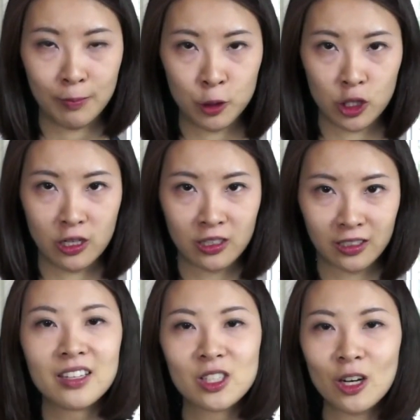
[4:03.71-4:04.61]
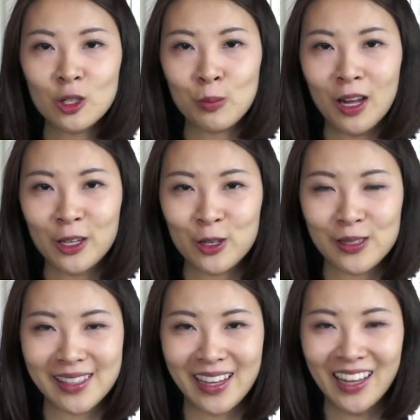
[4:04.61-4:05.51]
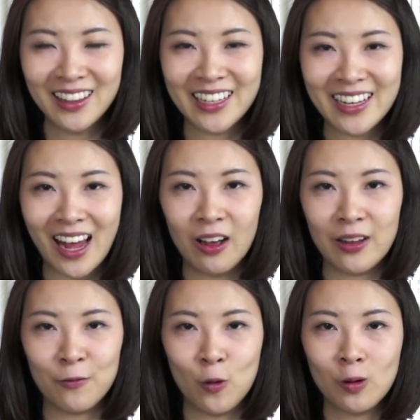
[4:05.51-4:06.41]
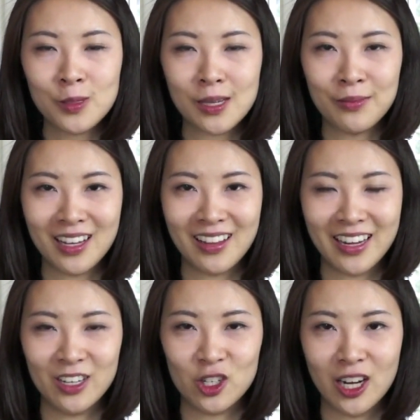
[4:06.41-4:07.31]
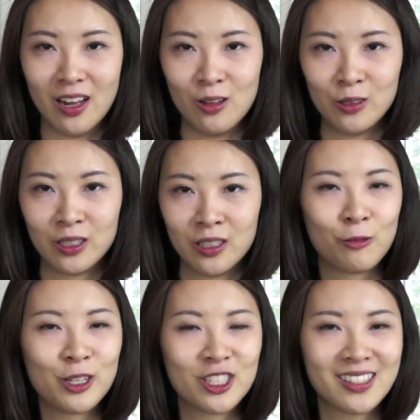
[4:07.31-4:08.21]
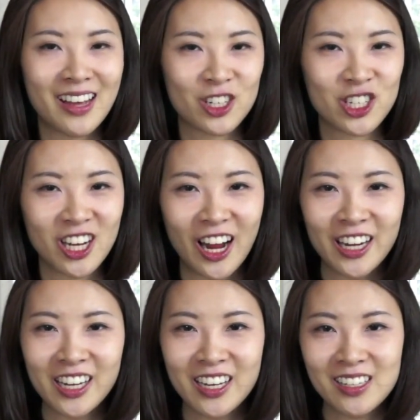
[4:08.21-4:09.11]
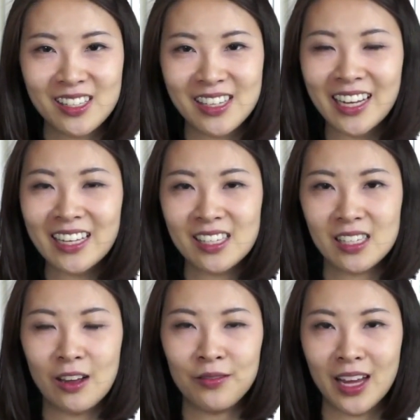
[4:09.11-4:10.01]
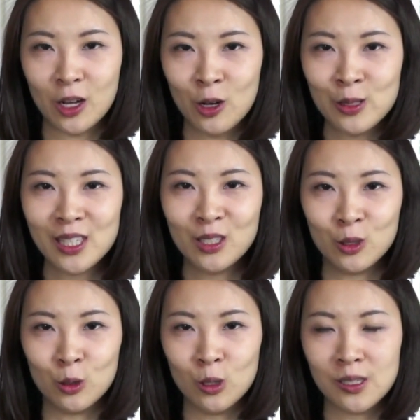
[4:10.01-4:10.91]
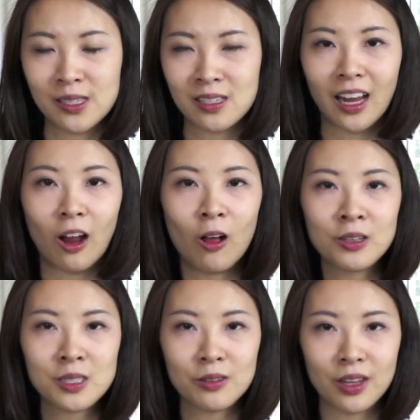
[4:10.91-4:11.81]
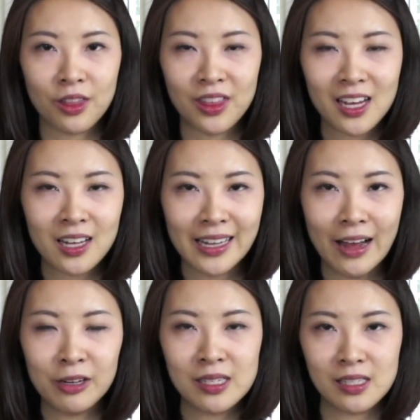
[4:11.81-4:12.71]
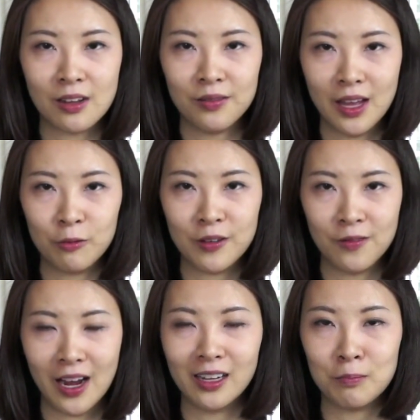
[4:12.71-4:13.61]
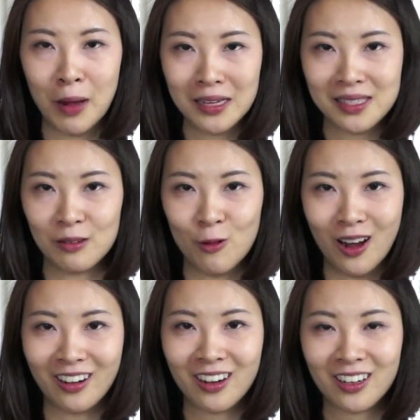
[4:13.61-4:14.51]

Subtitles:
rupture. The starch molecules then leak out and form something like a gel, which is that shiny, sticky stuff that coats the noodles, and also the thick, cloudy stuff that we find in pasta water.